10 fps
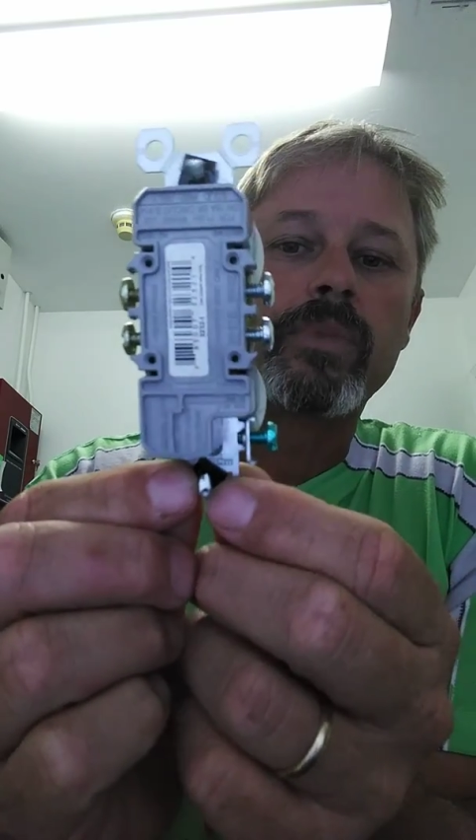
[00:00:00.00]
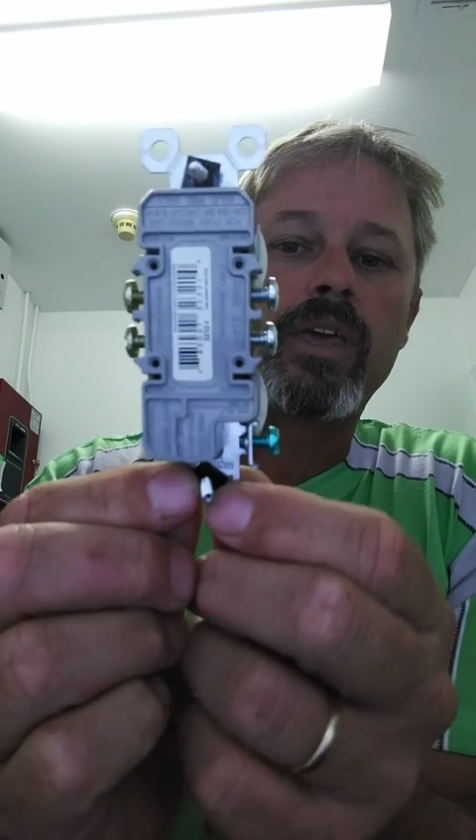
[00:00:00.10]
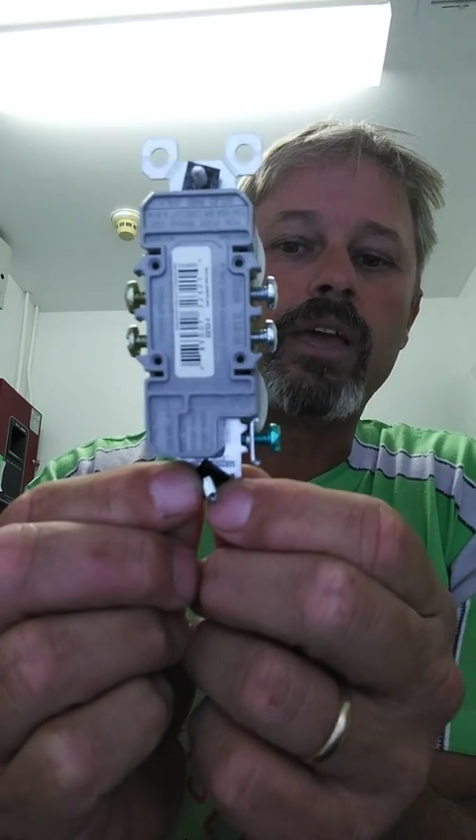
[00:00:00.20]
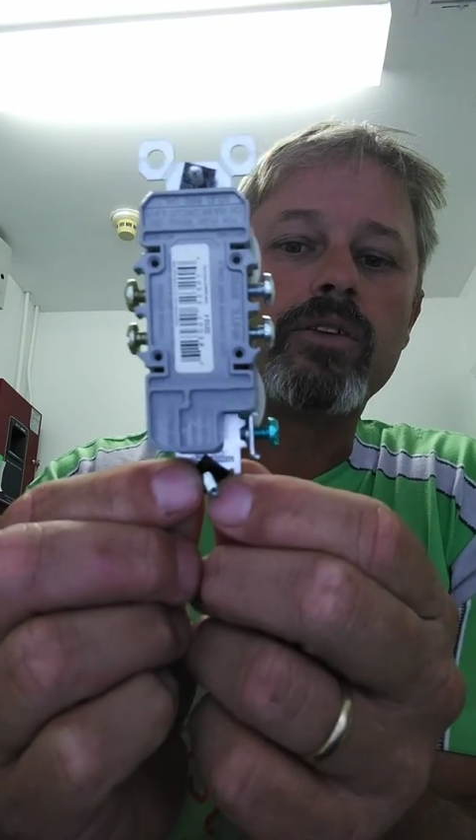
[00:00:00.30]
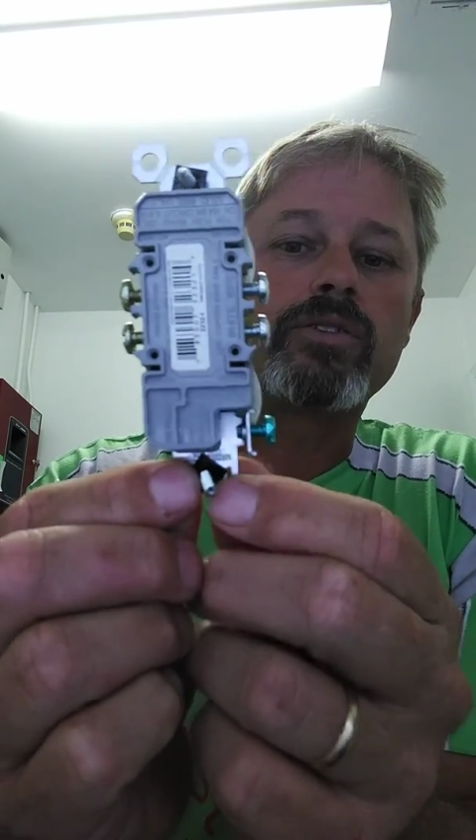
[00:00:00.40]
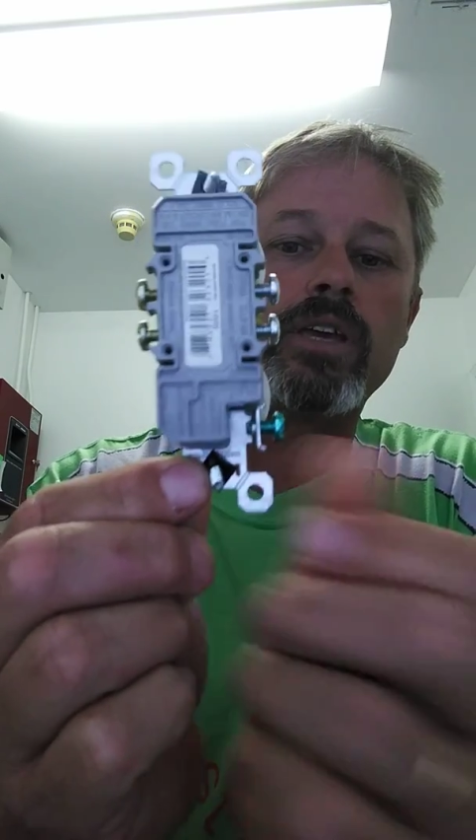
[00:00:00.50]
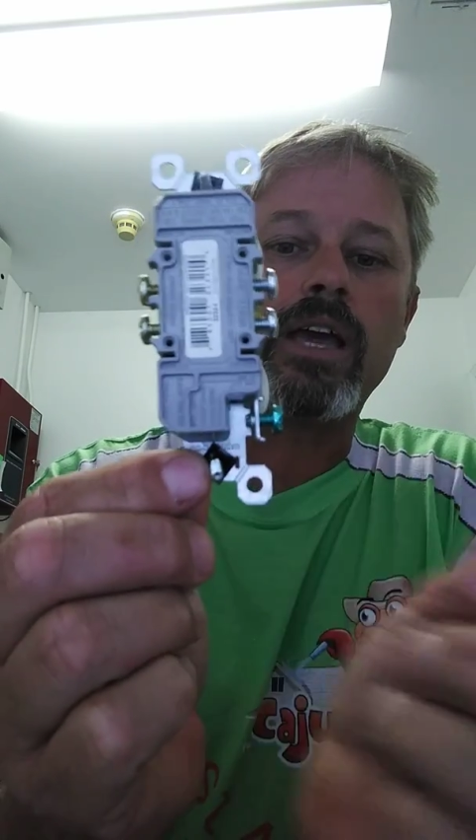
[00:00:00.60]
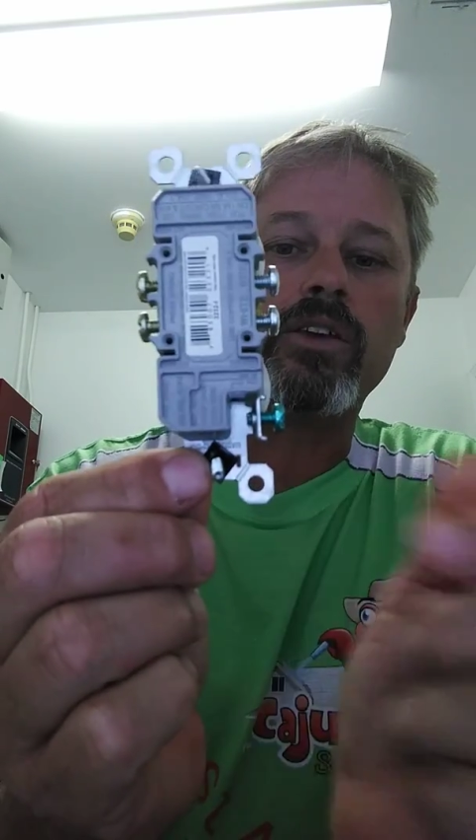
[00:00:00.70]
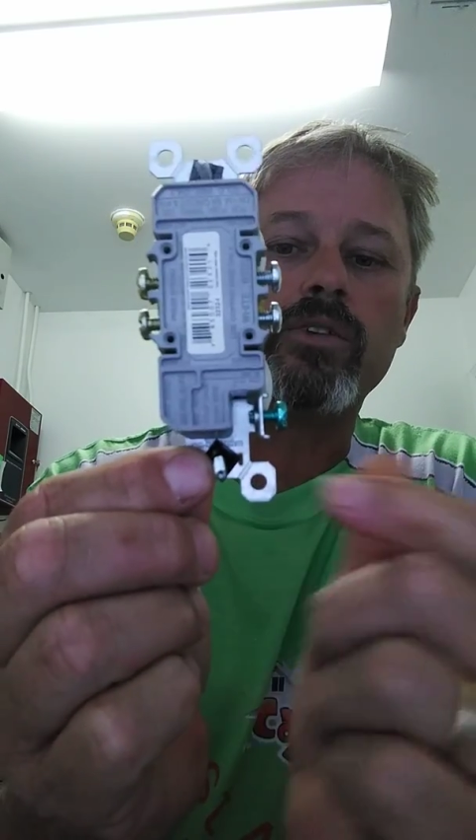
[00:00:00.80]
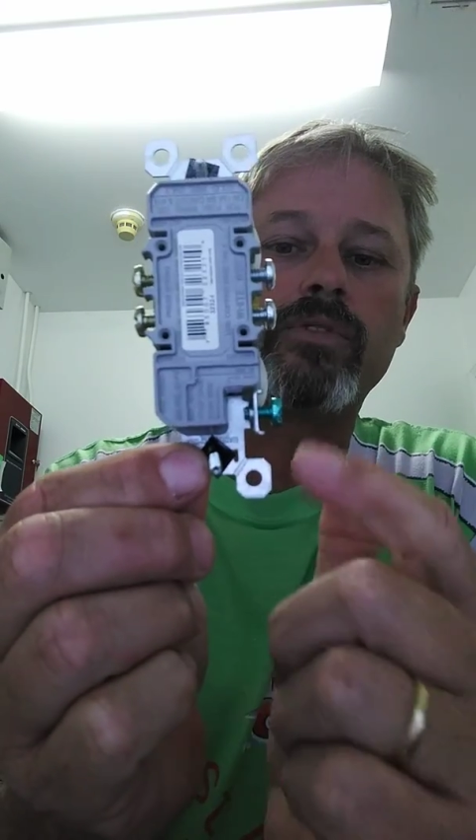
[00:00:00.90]
Okay, you see
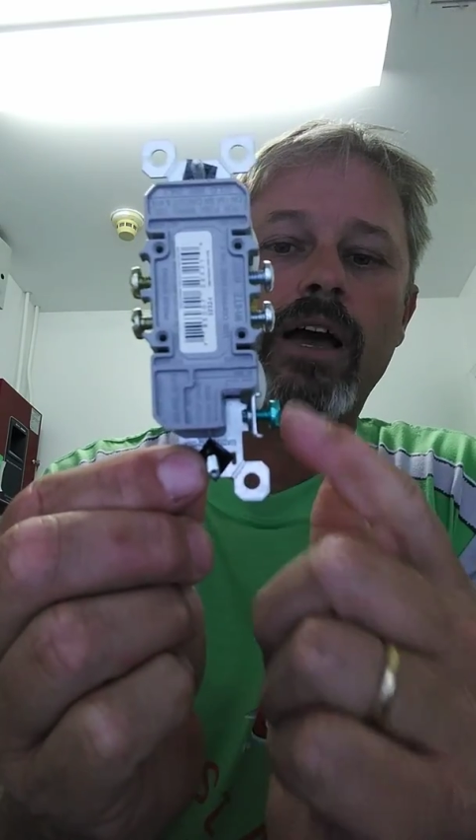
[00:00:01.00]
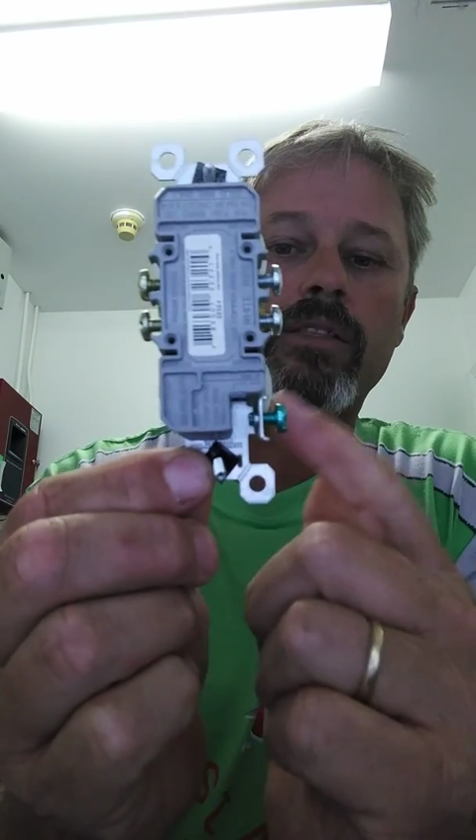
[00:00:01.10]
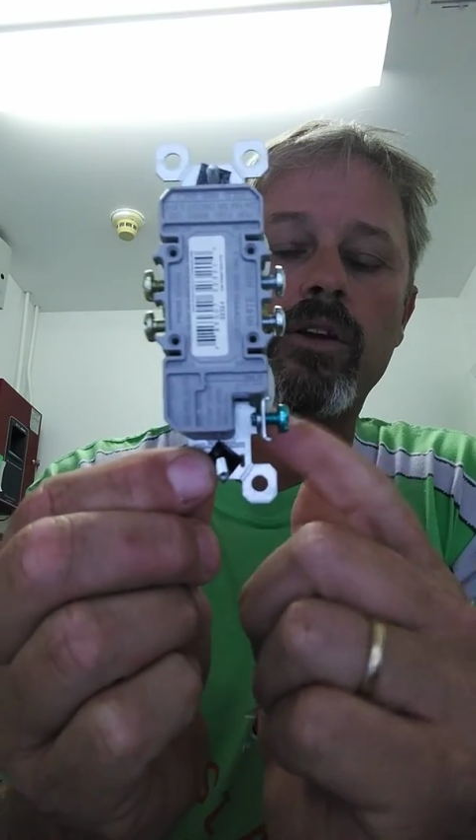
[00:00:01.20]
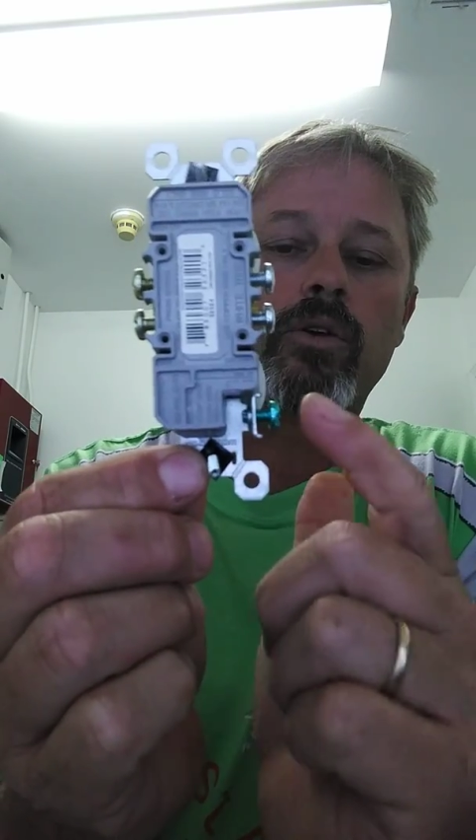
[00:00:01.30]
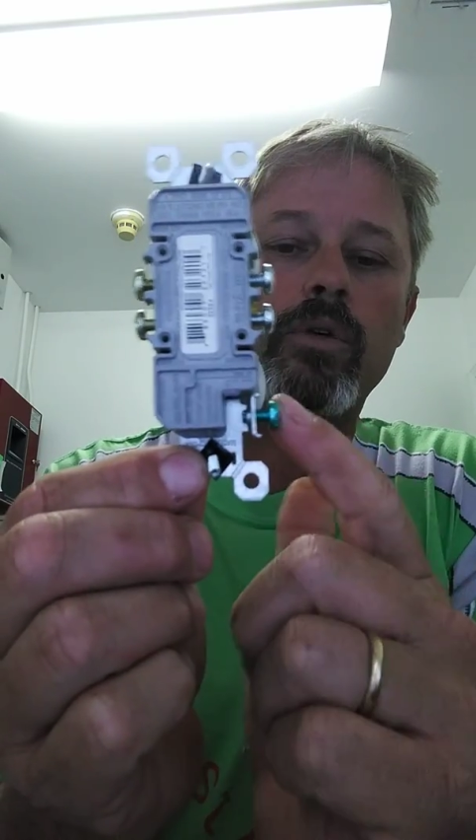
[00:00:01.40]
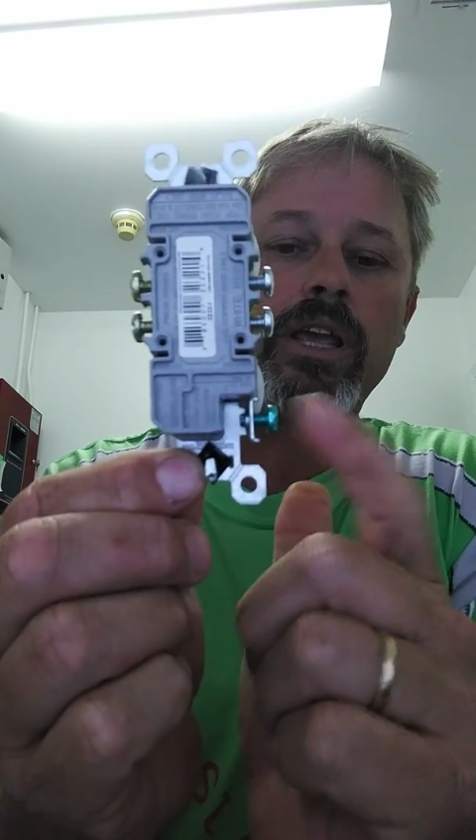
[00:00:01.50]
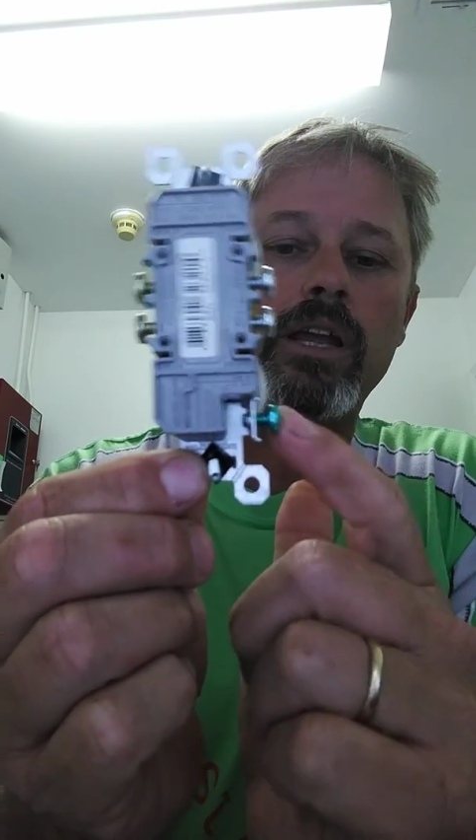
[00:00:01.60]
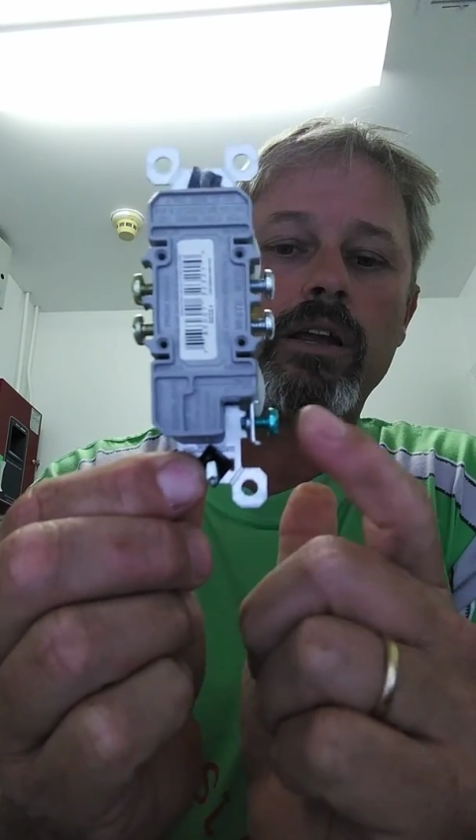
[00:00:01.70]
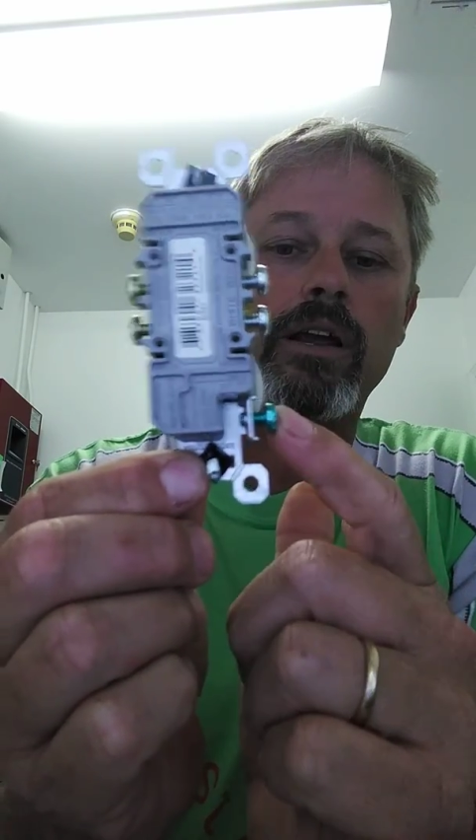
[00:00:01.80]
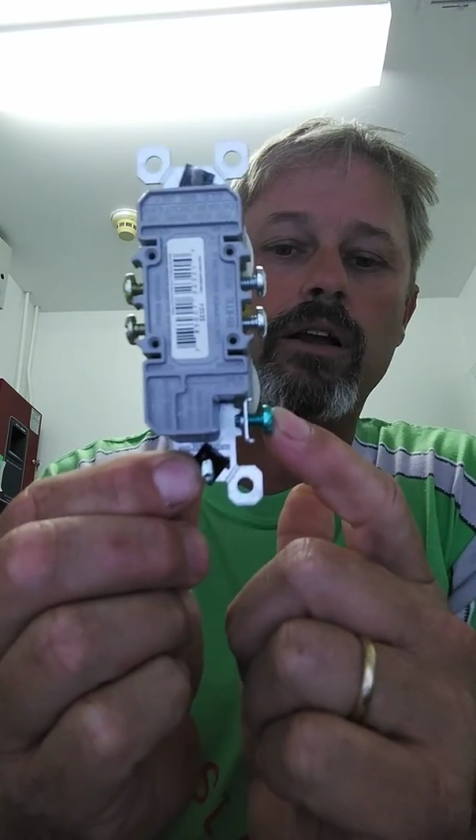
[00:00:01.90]
how you've got the
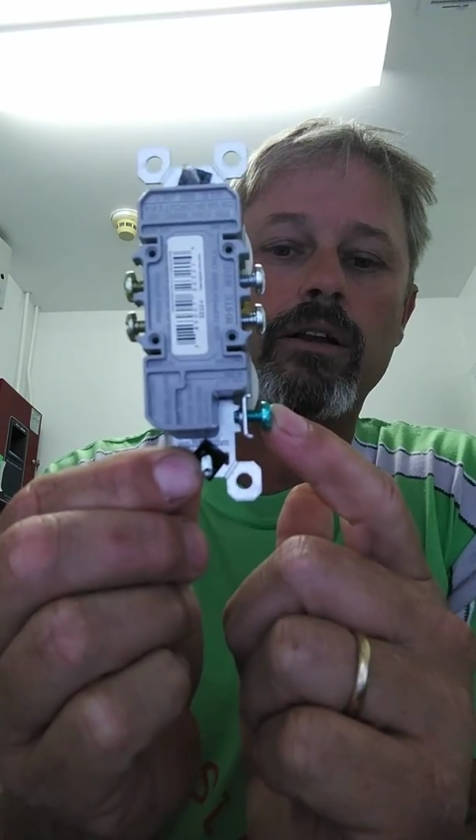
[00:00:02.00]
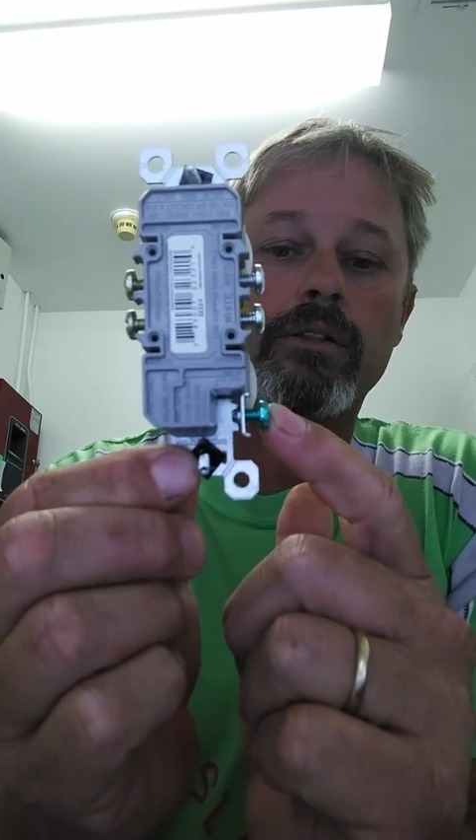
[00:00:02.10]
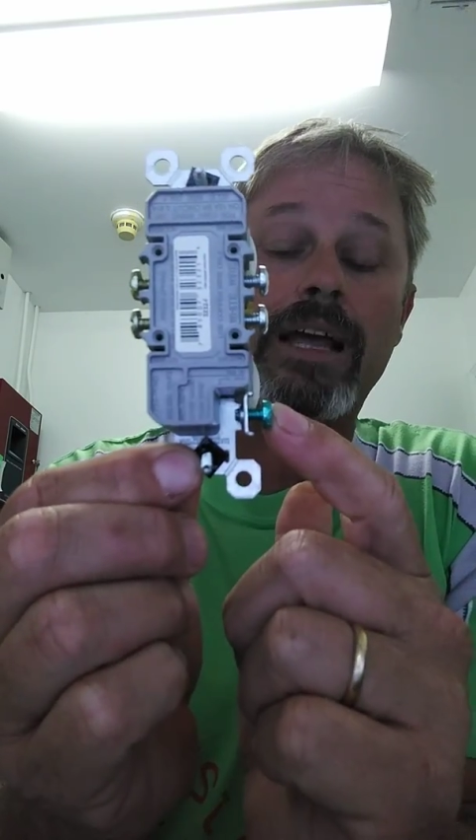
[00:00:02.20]
green here?